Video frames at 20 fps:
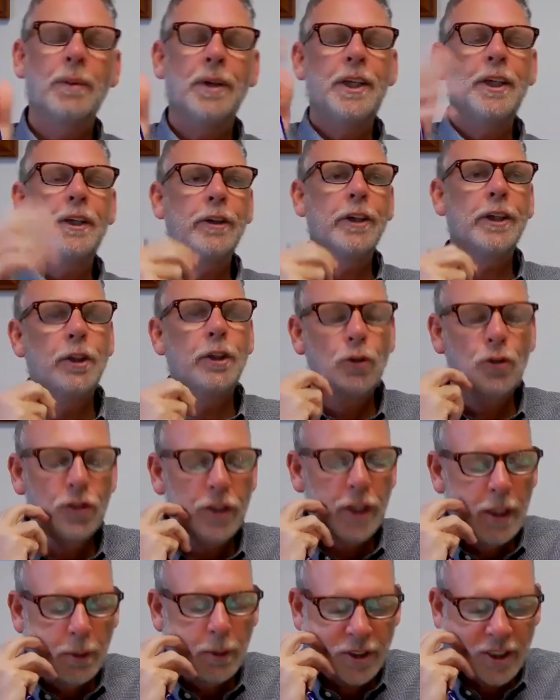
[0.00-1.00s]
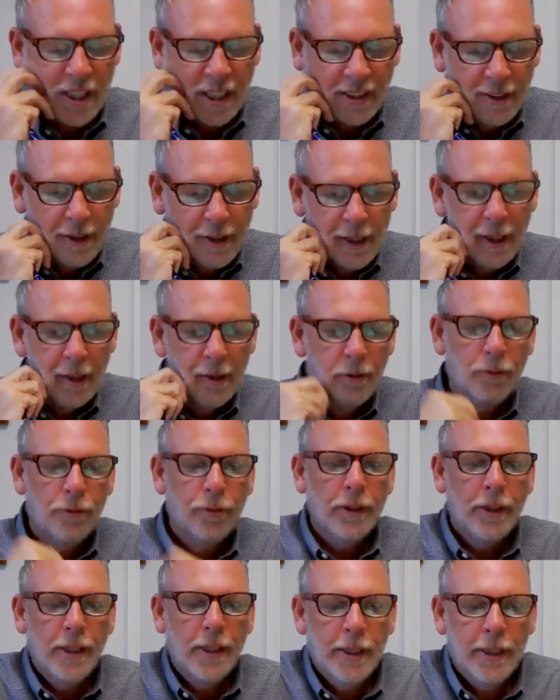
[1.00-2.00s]
hearing you say, which I love,
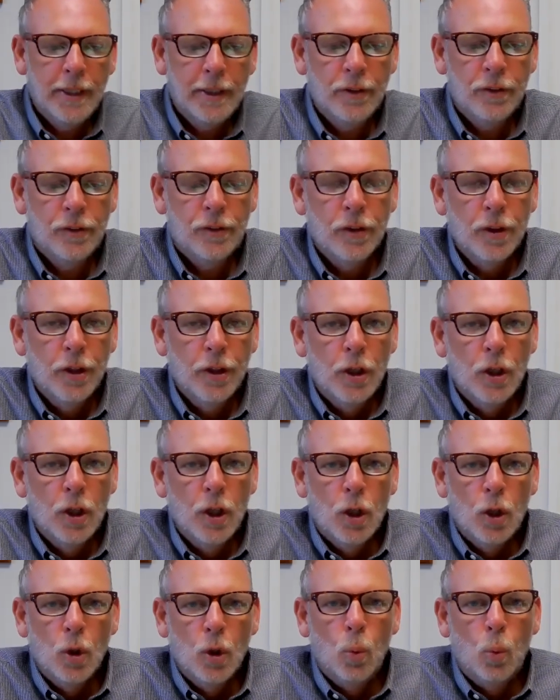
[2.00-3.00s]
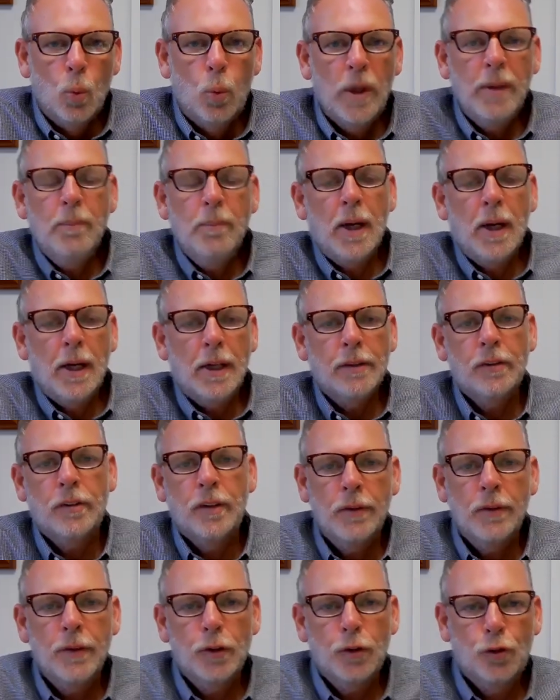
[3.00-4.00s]
is we must
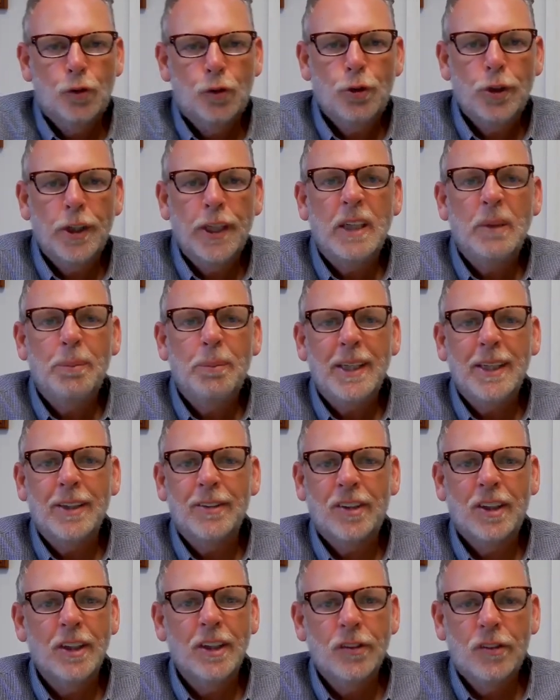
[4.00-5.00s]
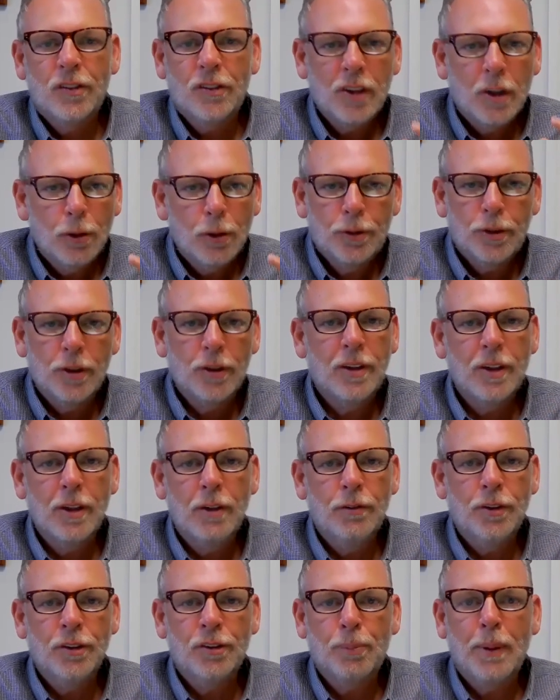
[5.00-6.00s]
in the street be as
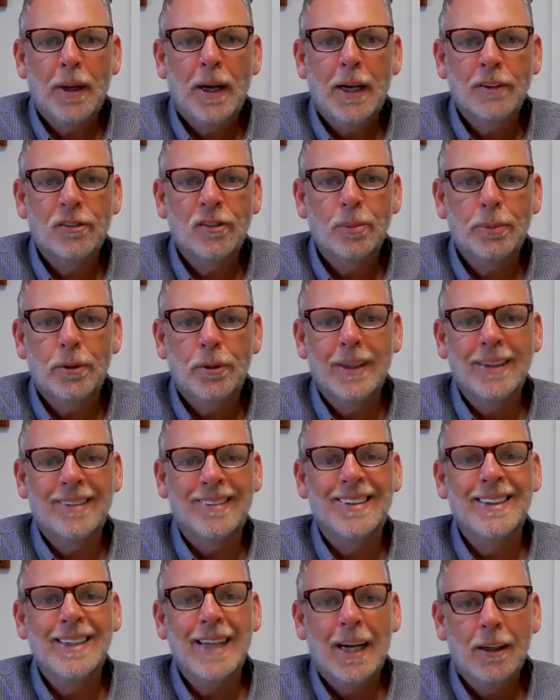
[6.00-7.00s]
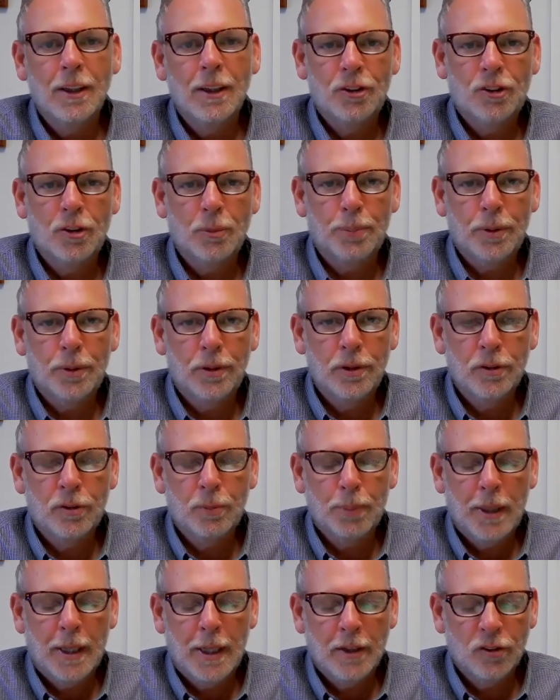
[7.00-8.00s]
consultative as possible, as knowledgeable as
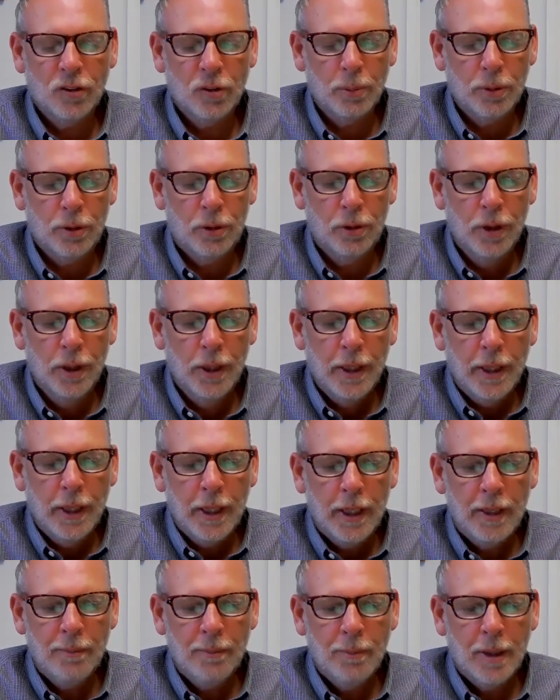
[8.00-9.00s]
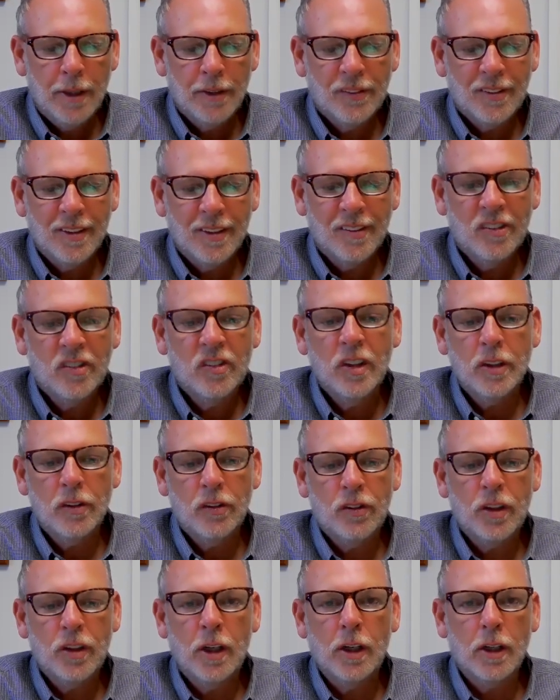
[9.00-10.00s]
possible, and must
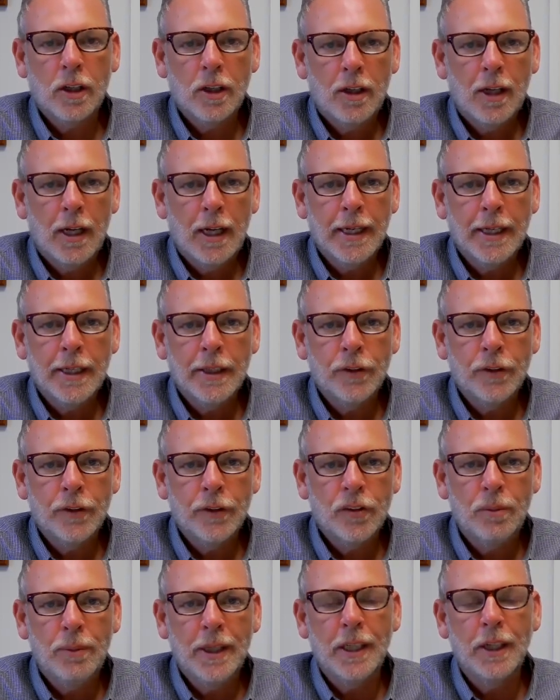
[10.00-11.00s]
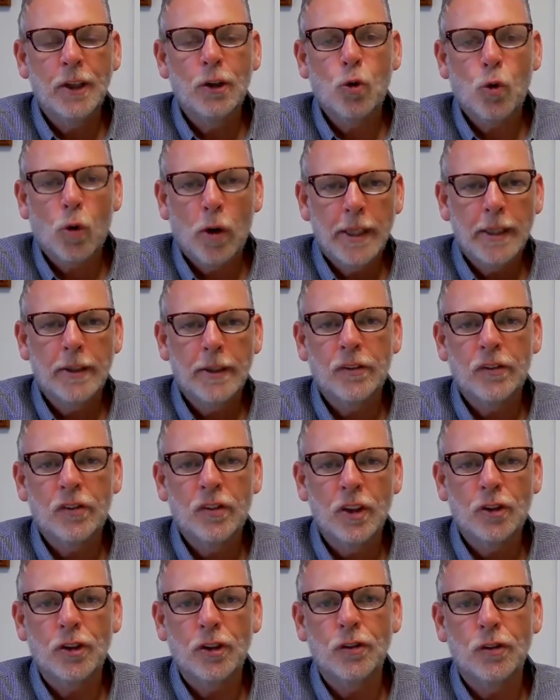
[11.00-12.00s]
assist our clients in making great
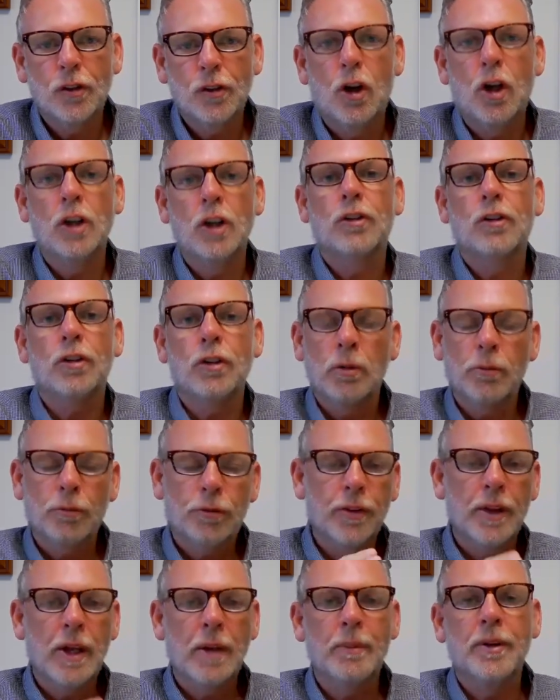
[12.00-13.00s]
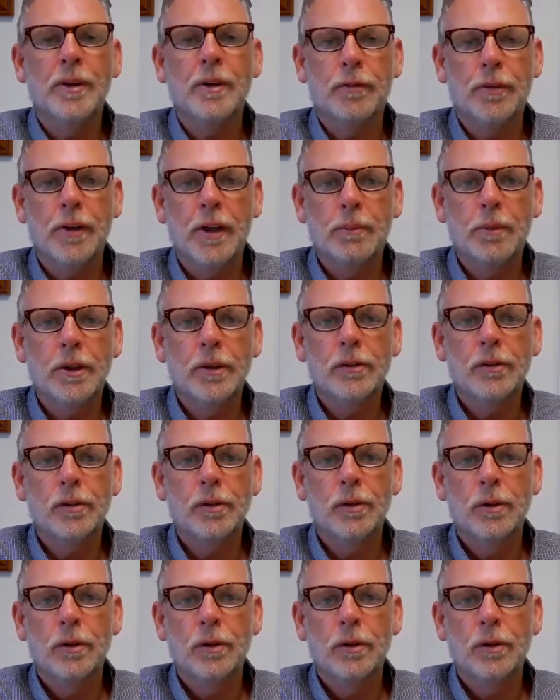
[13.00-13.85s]
decisions long-term for them and their families.